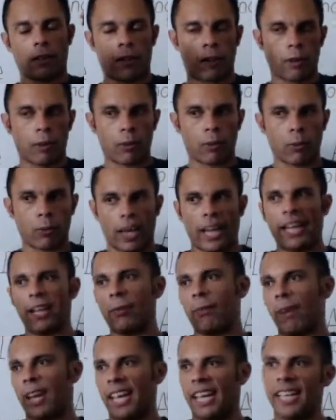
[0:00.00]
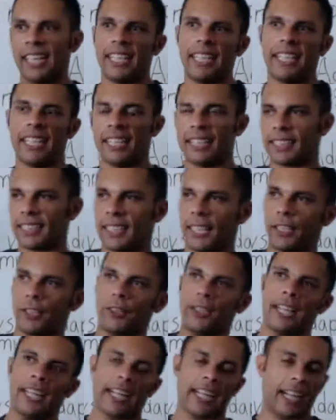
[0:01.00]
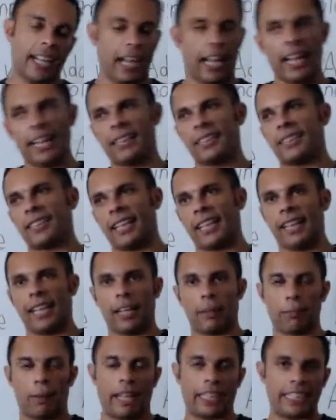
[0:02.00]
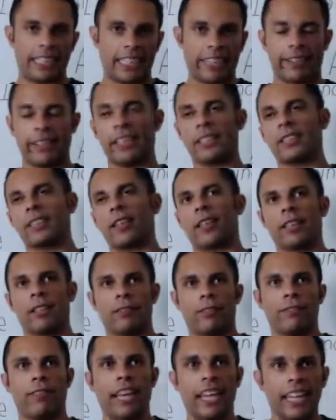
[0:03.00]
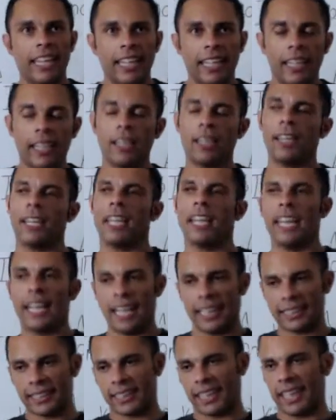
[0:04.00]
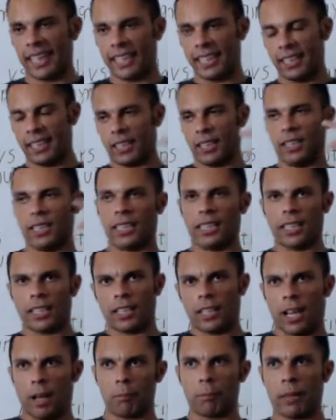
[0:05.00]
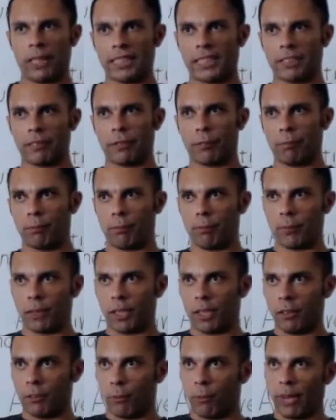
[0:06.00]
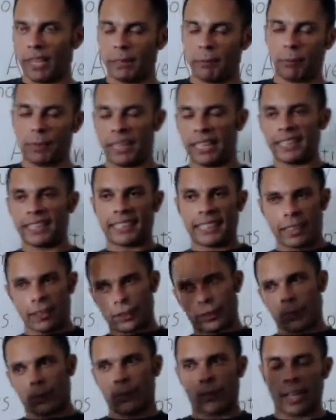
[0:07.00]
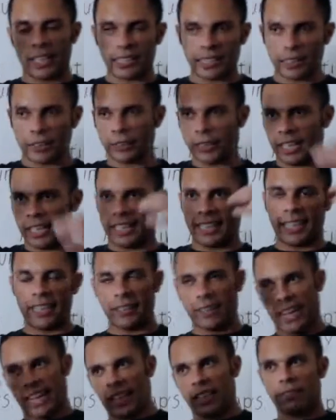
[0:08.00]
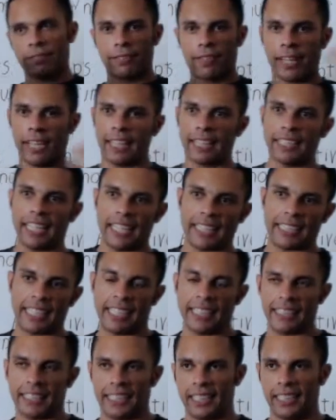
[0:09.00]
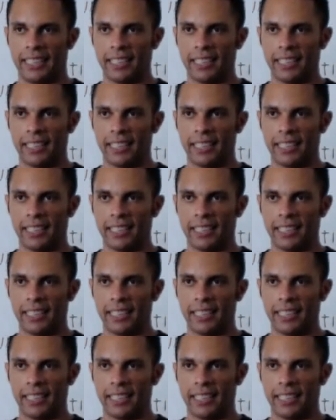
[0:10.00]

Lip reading: right away. It's like you get a cut and, like, bacteria start invading. It's like a bunch of white blood cells rush and try to kill anything that gets in.